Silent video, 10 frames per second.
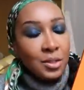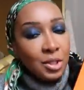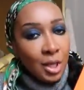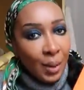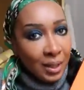
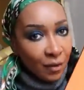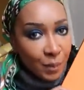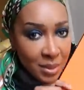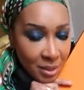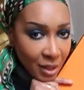You know I love
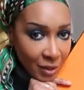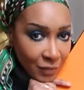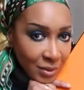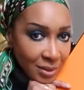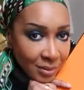my
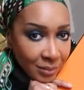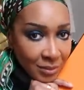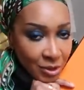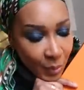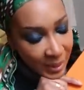scarves.
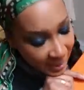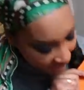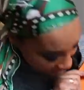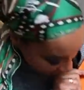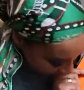Do I need
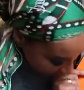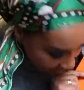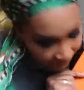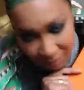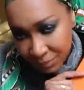to
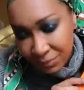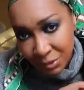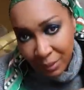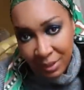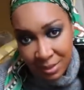say
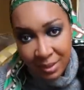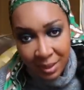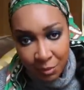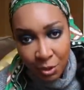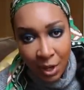
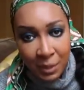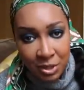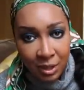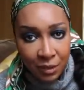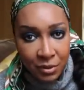anymore how
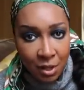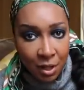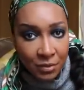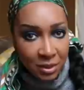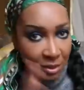much I love
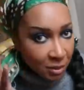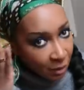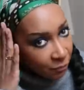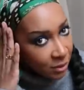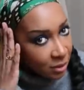scarves? This is
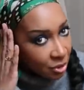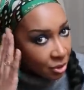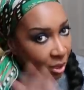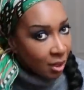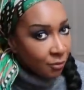a vintage
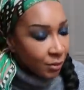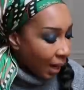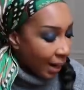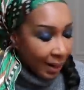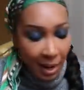scarf.
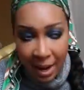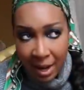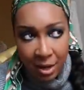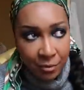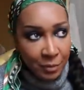I
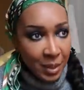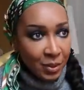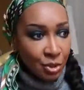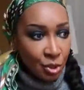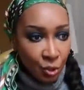have
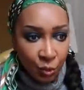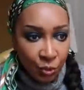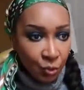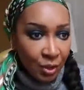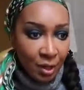maybe two or
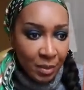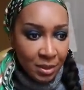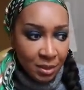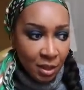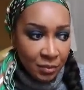three
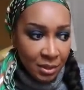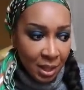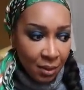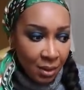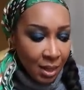Hermes scarves
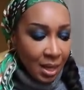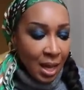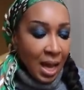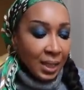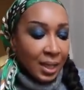now,
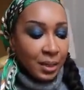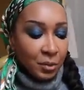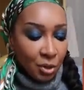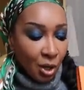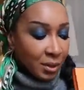and I
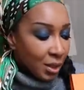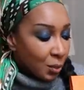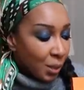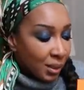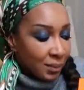got another
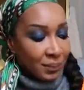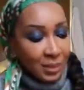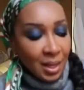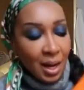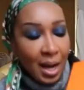one.
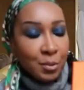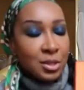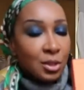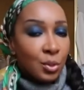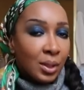I
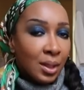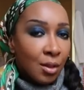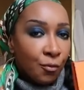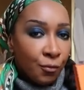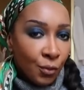was
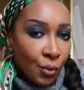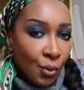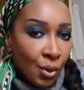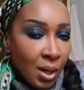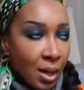looking
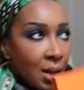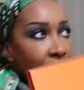for